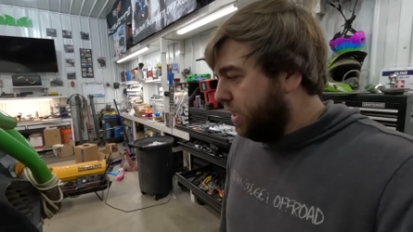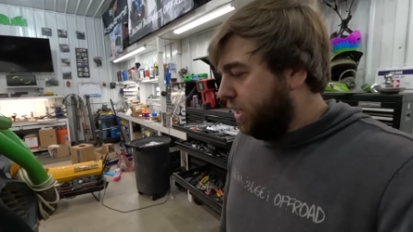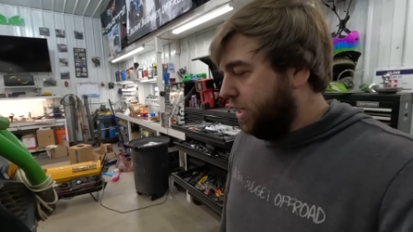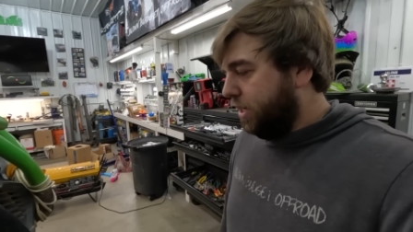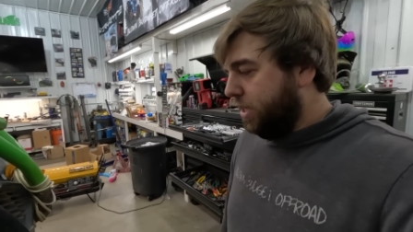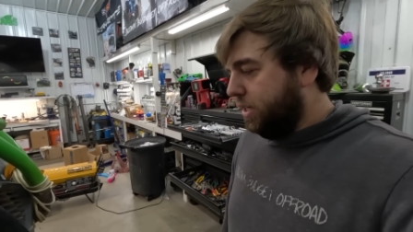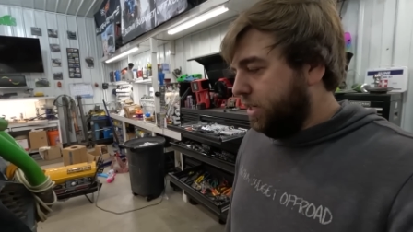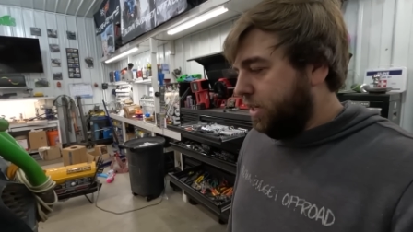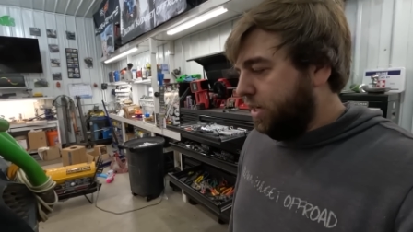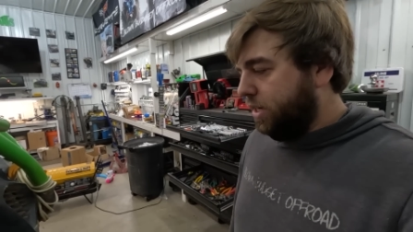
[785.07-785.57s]

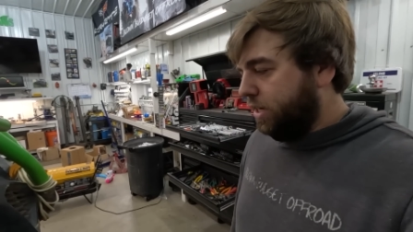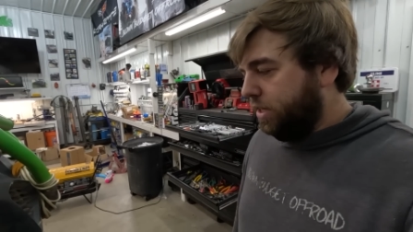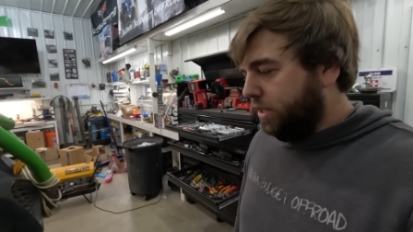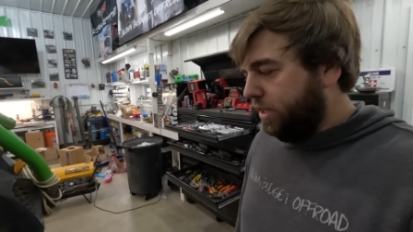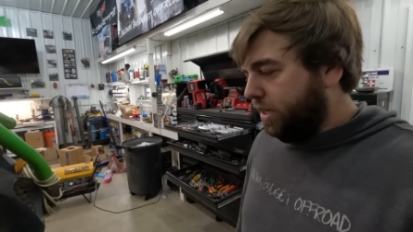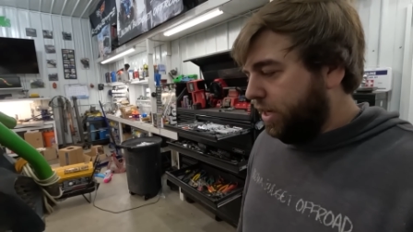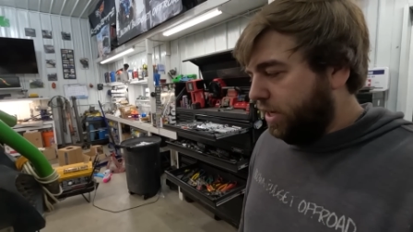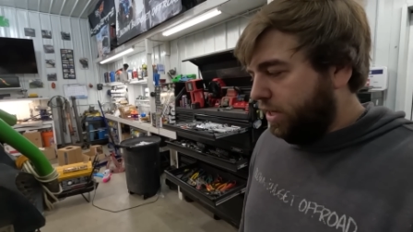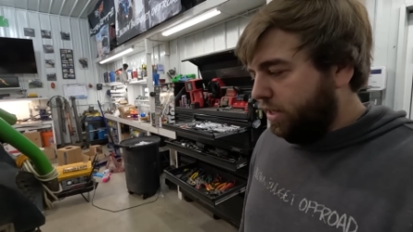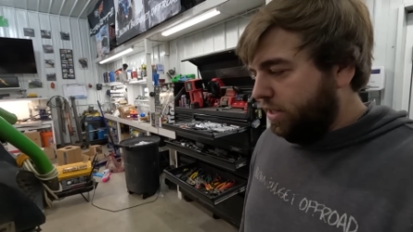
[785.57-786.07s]
And uh,
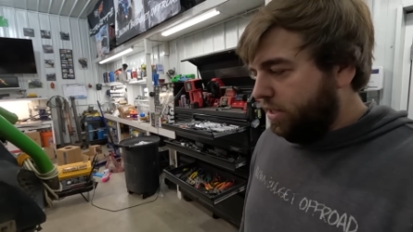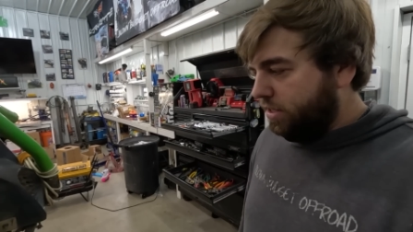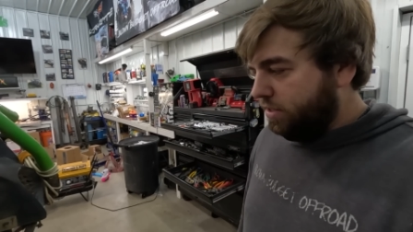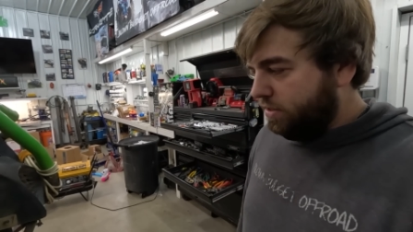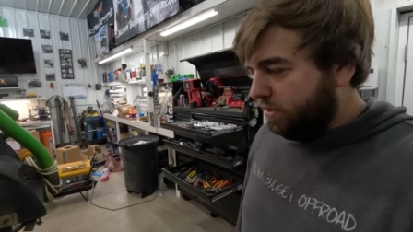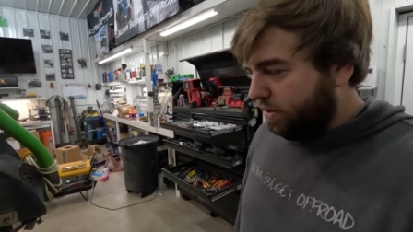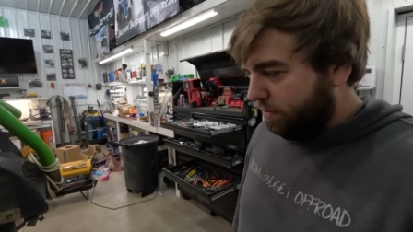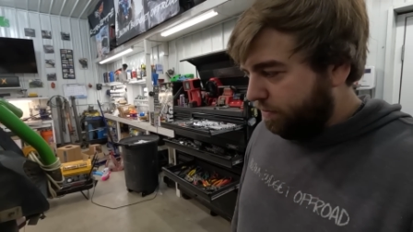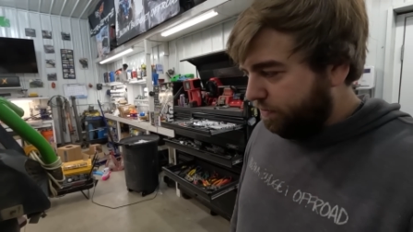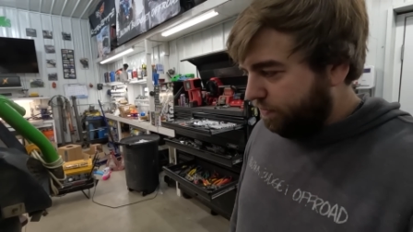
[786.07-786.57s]
yeah,
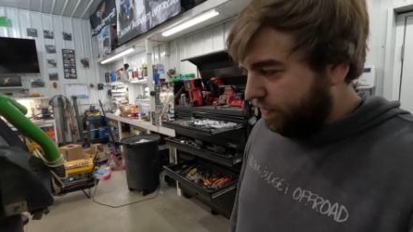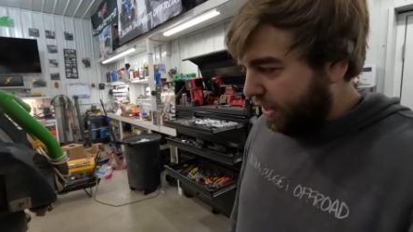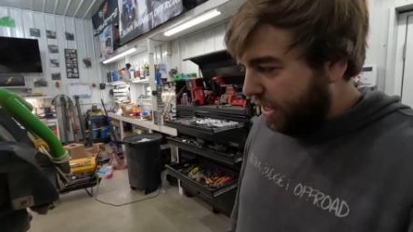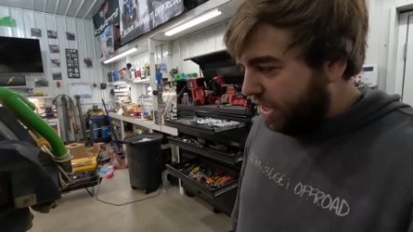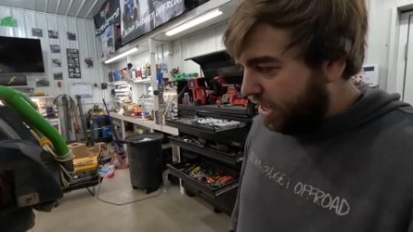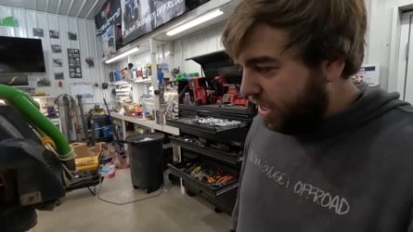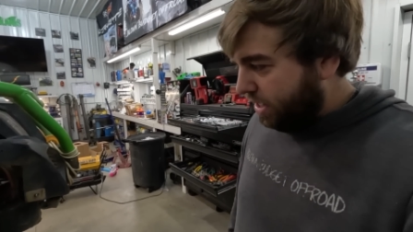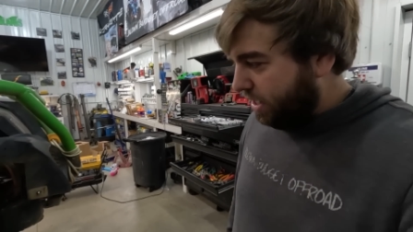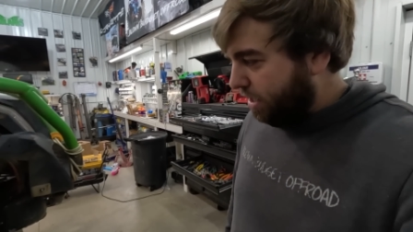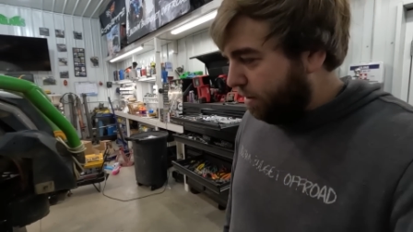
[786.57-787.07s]
so
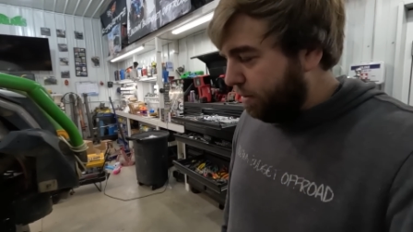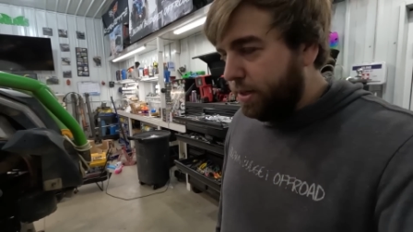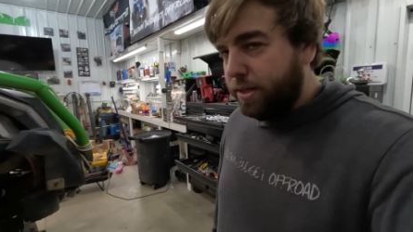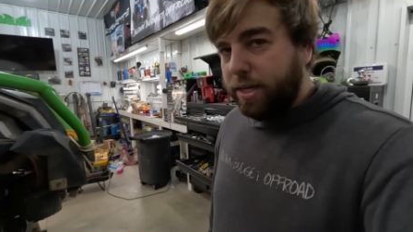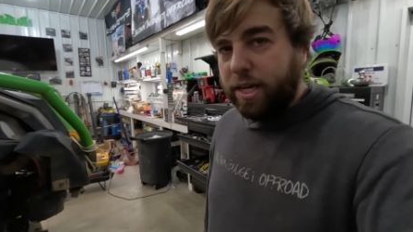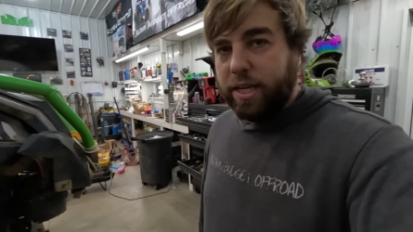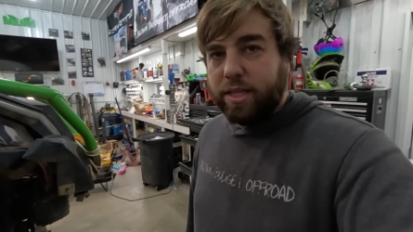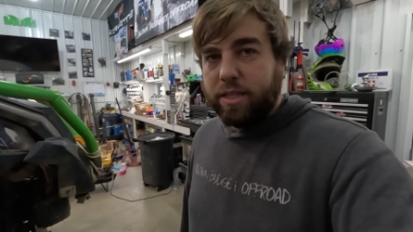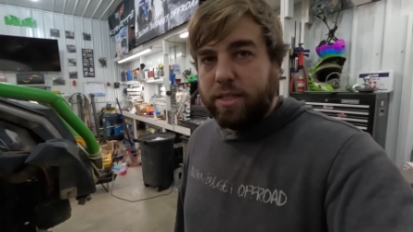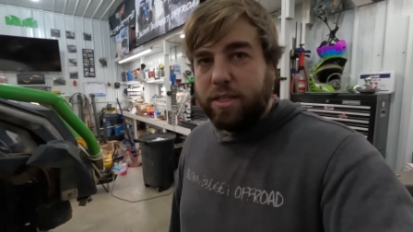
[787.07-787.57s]
I'm
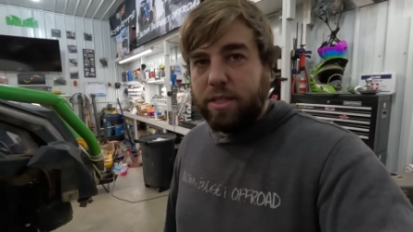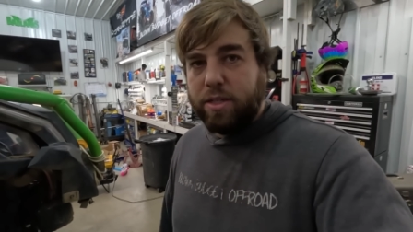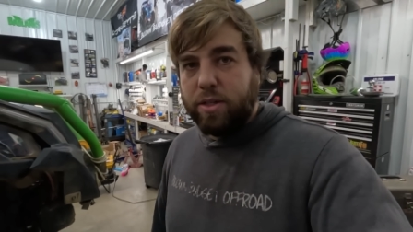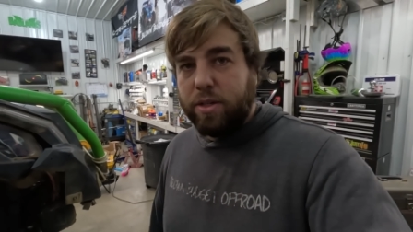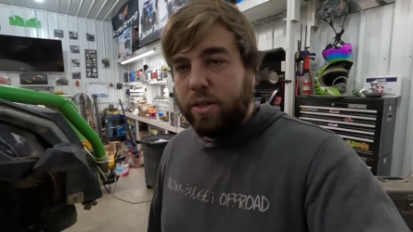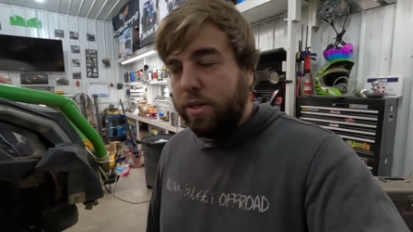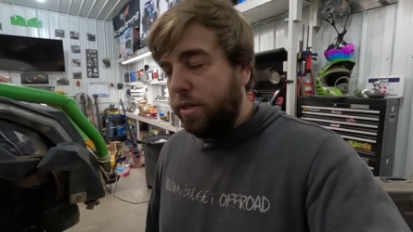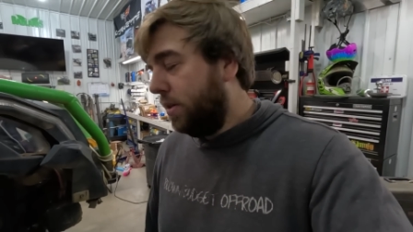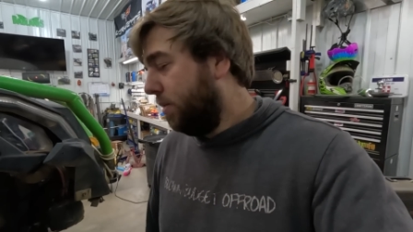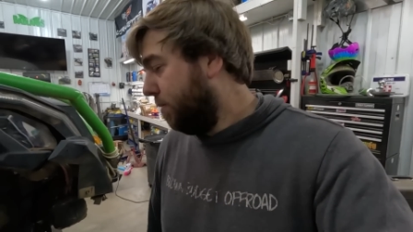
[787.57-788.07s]
gonna get
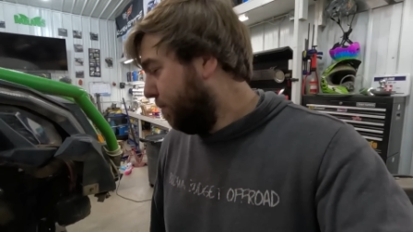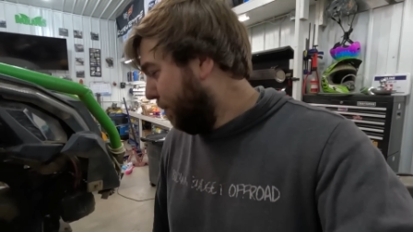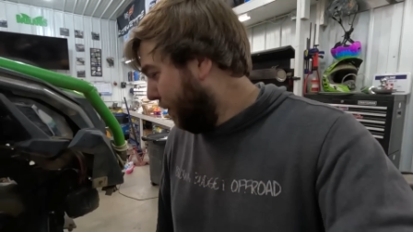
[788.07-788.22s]
to